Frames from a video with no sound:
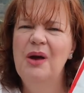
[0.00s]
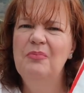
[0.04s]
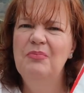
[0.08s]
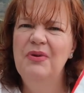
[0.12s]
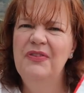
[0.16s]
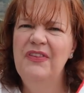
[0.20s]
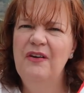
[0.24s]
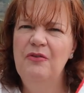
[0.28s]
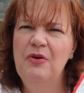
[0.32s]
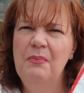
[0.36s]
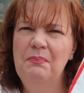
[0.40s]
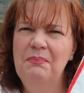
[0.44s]

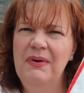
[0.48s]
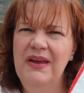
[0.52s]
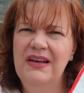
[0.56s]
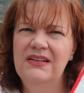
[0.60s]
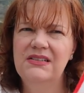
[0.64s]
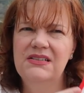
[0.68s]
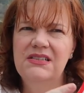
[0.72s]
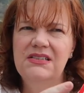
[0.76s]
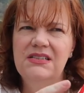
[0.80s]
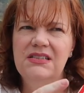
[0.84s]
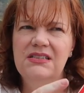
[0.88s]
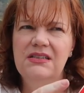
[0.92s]
but they're a
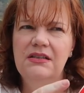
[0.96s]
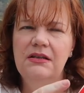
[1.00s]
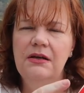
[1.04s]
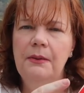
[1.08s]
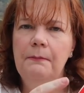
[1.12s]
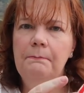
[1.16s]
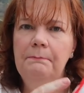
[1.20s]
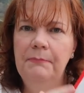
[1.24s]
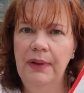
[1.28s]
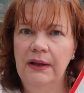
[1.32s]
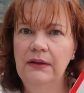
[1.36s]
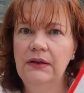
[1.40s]
bit
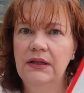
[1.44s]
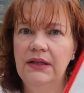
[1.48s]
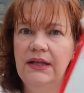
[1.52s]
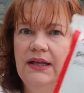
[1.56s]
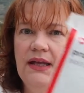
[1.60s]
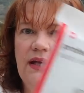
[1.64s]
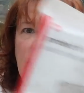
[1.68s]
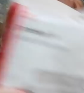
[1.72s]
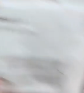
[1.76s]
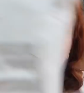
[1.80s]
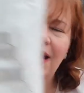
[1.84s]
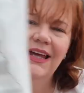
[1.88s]

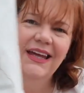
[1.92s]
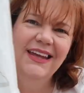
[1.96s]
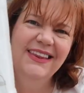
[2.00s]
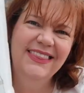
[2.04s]
bulky.